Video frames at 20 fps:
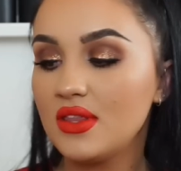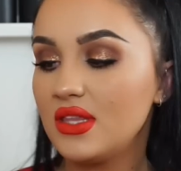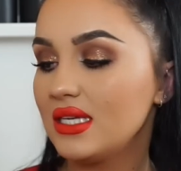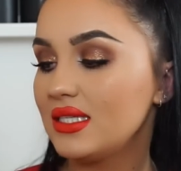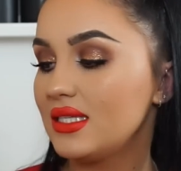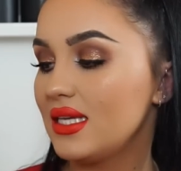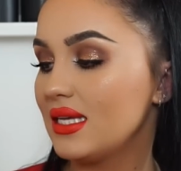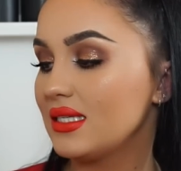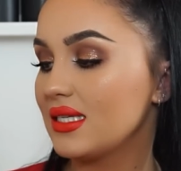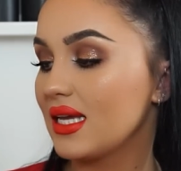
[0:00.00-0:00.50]

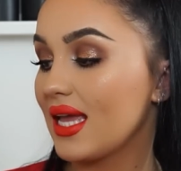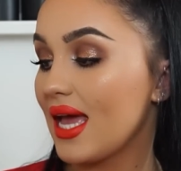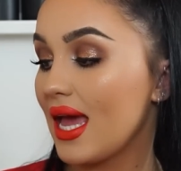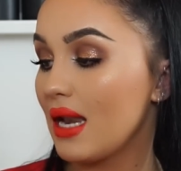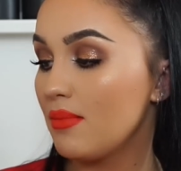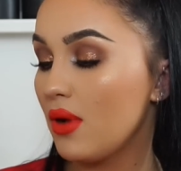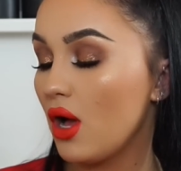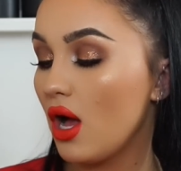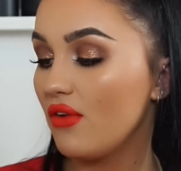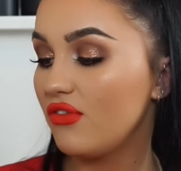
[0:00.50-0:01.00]
This is
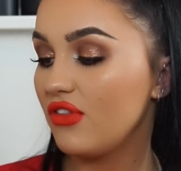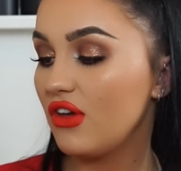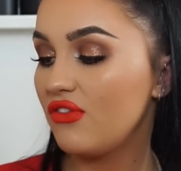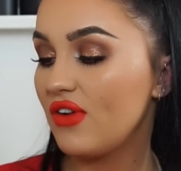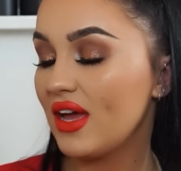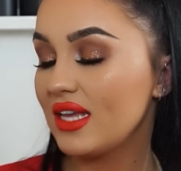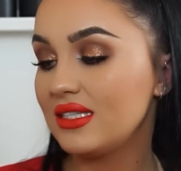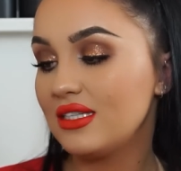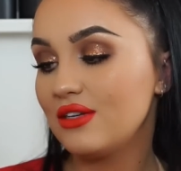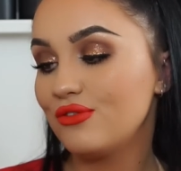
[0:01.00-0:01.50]
again part of the
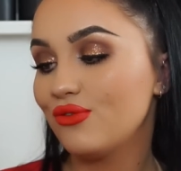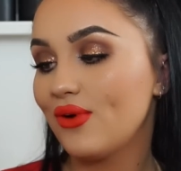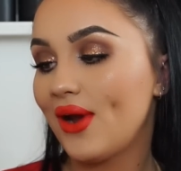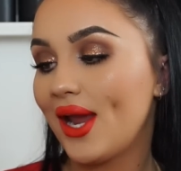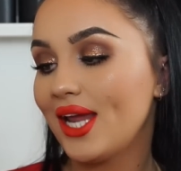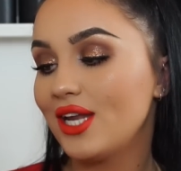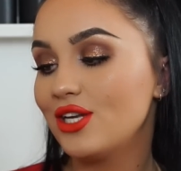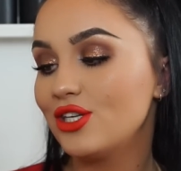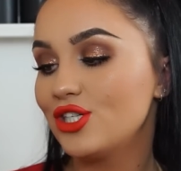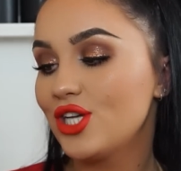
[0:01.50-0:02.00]
festive
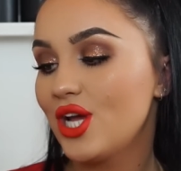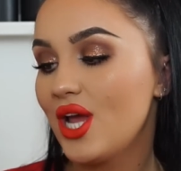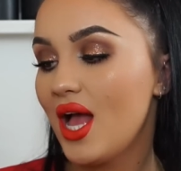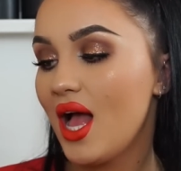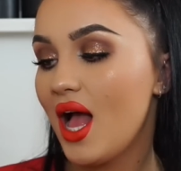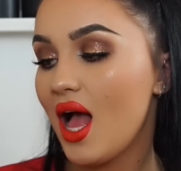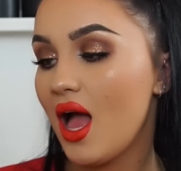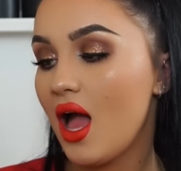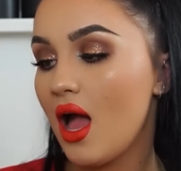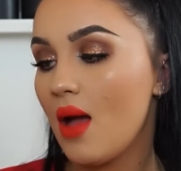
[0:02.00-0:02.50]
range,
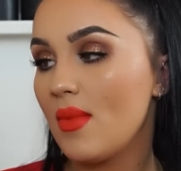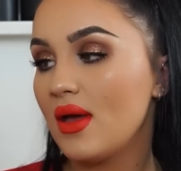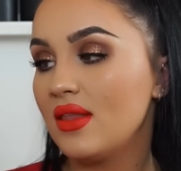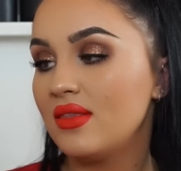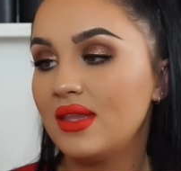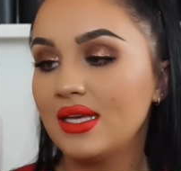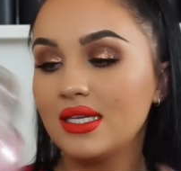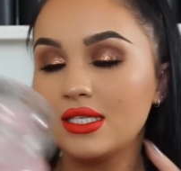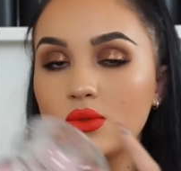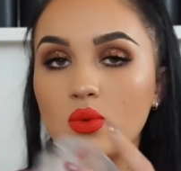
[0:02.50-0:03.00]

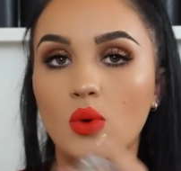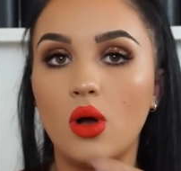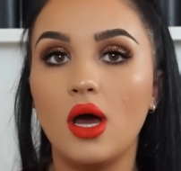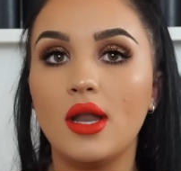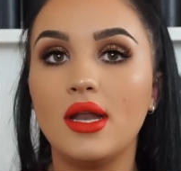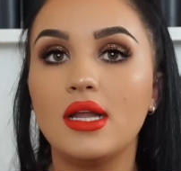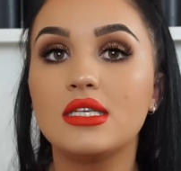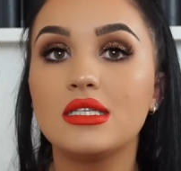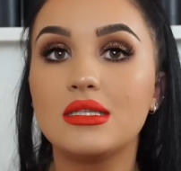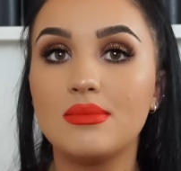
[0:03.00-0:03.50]
and this
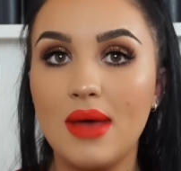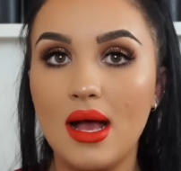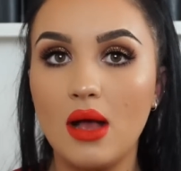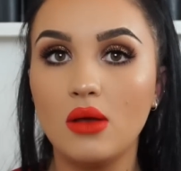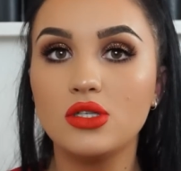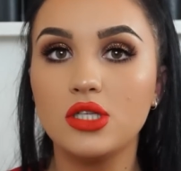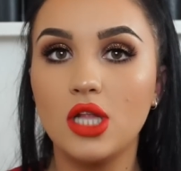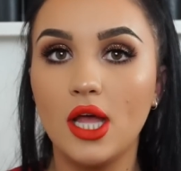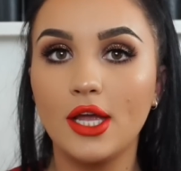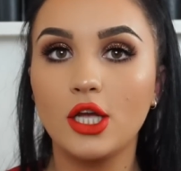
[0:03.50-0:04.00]
one
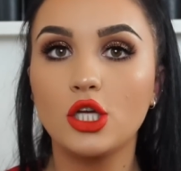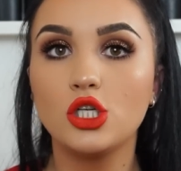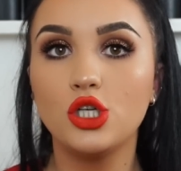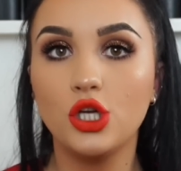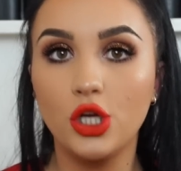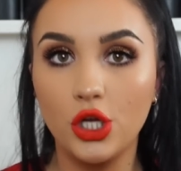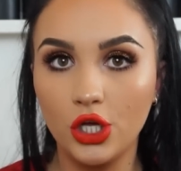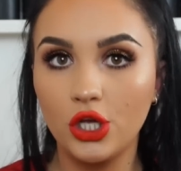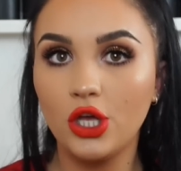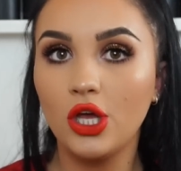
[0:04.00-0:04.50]
smells like
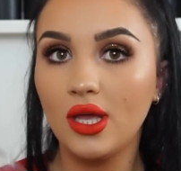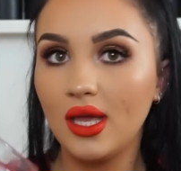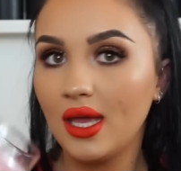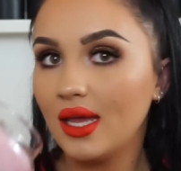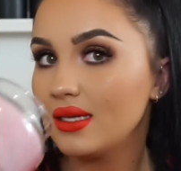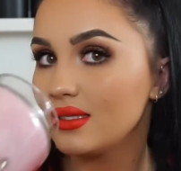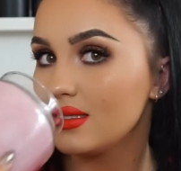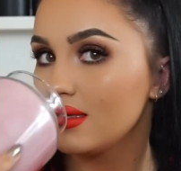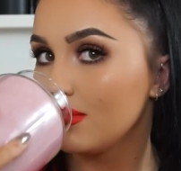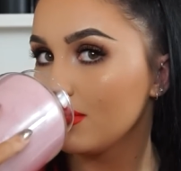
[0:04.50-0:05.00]
sugar
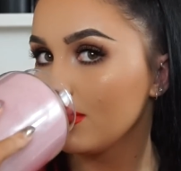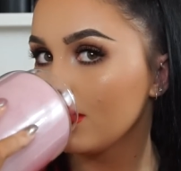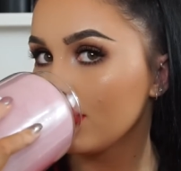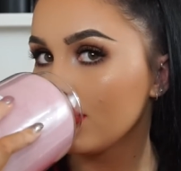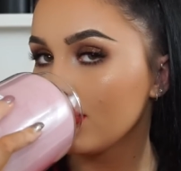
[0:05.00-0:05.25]
cookies.